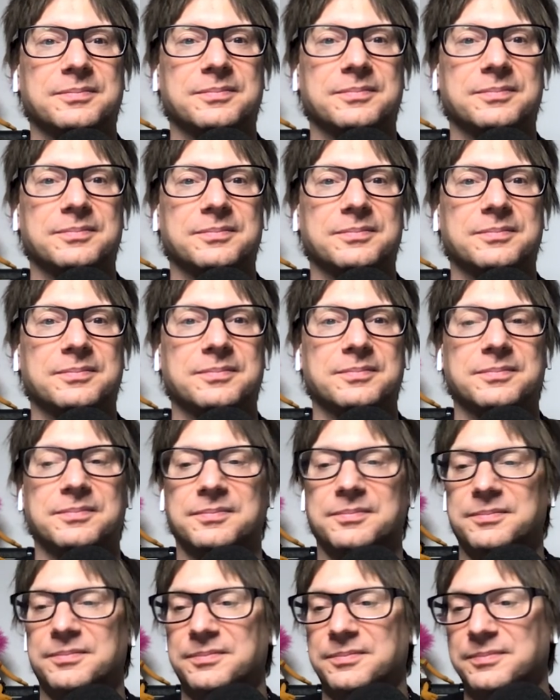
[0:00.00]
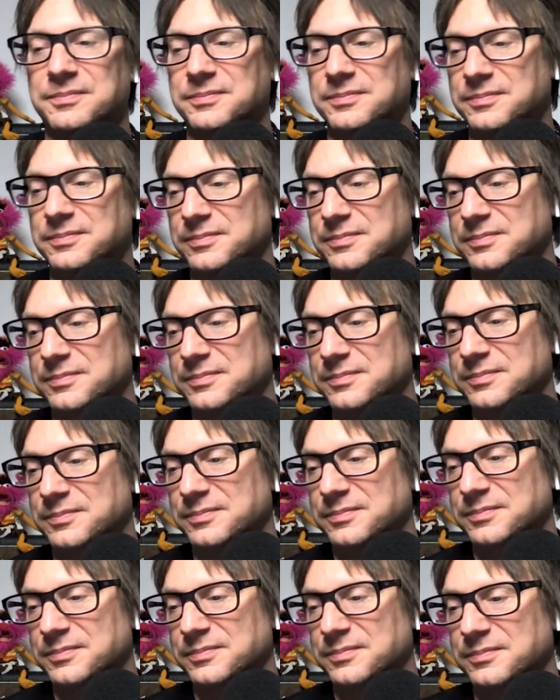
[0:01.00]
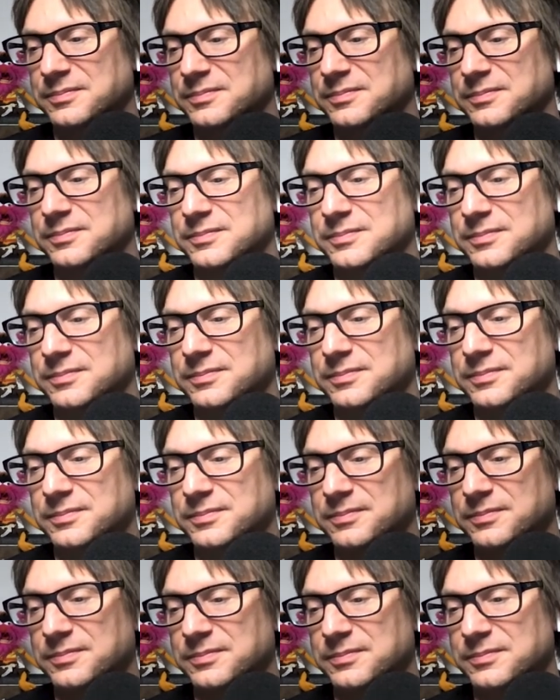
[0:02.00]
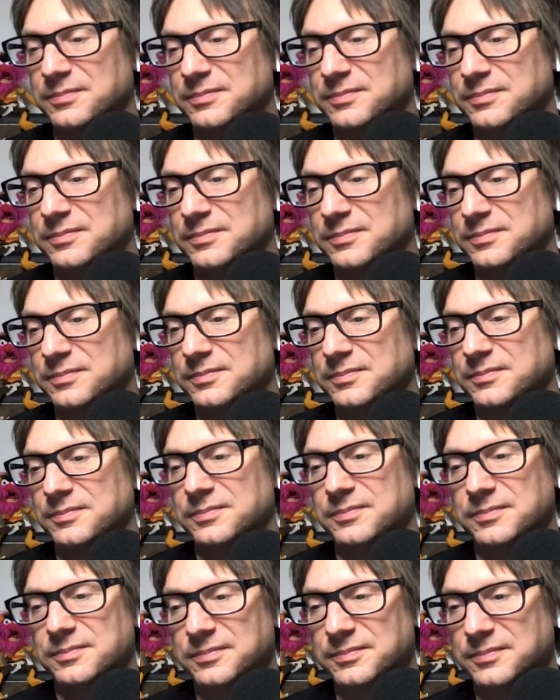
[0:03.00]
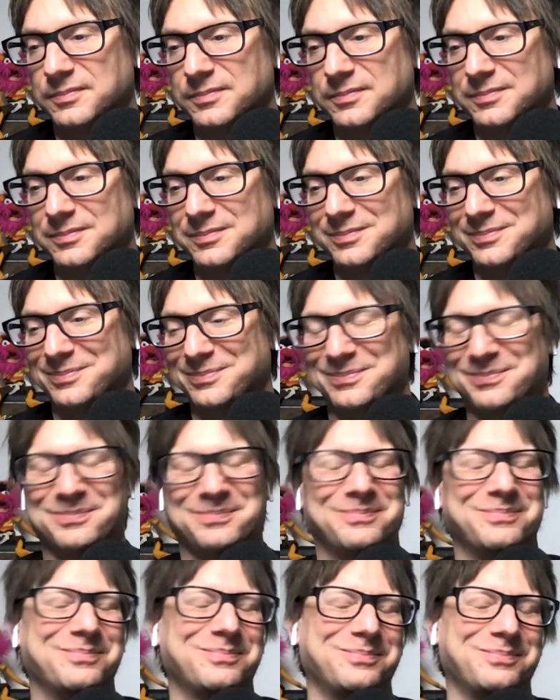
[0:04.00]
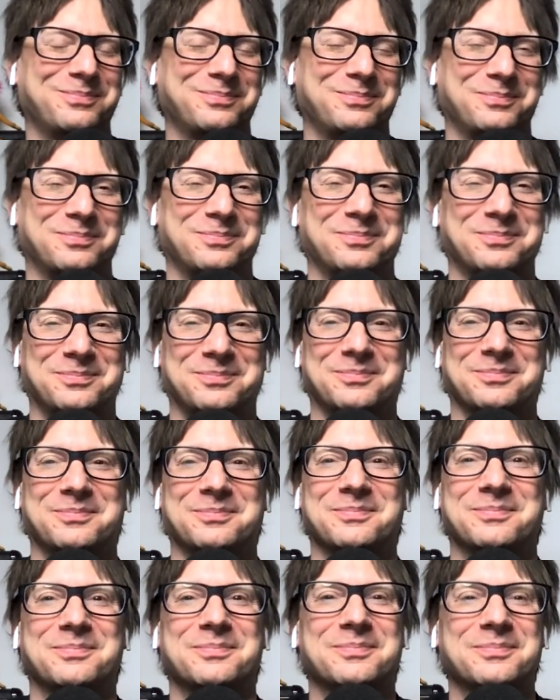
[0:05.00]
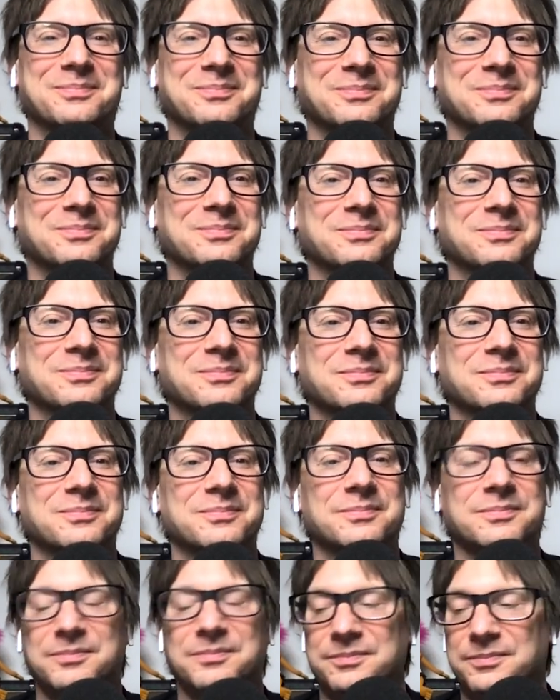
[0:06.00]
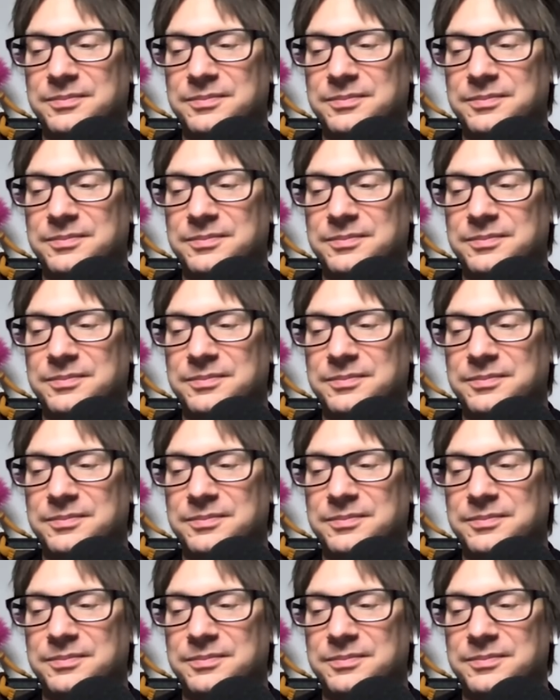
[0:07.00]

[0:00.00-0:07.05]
[no speech]